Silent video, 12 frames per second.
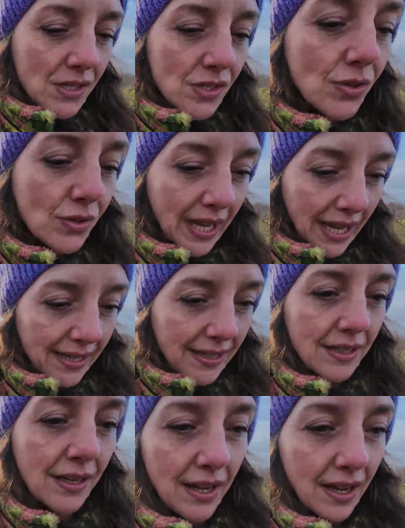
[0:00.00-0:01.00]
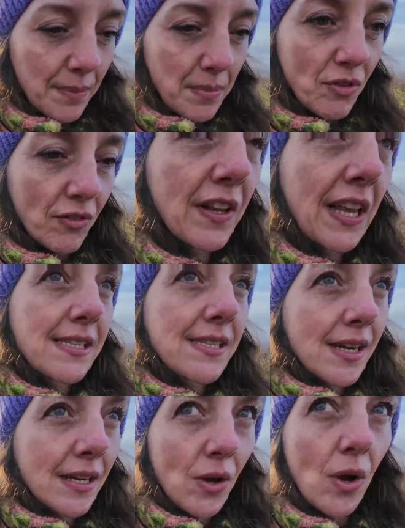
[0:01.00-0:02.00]
So yeah, I've been
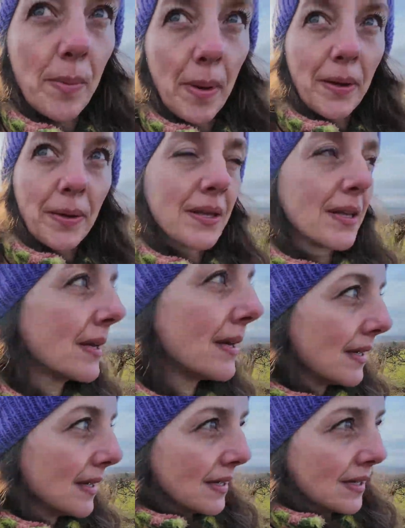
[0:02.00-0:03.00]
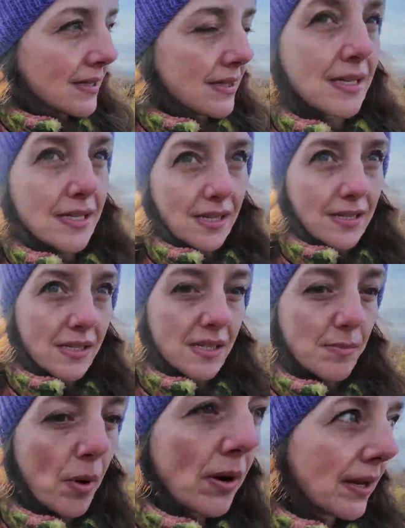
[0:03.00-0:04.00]
reflecting a lot about these things
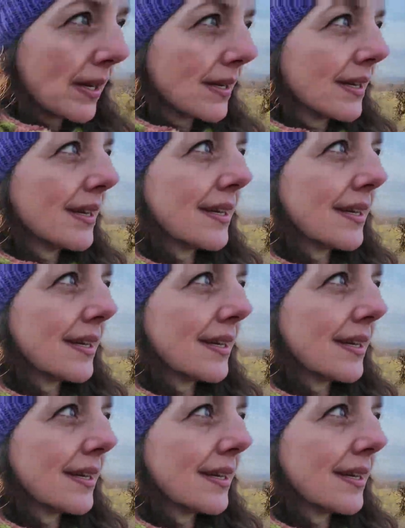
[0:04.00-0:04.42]
this morning.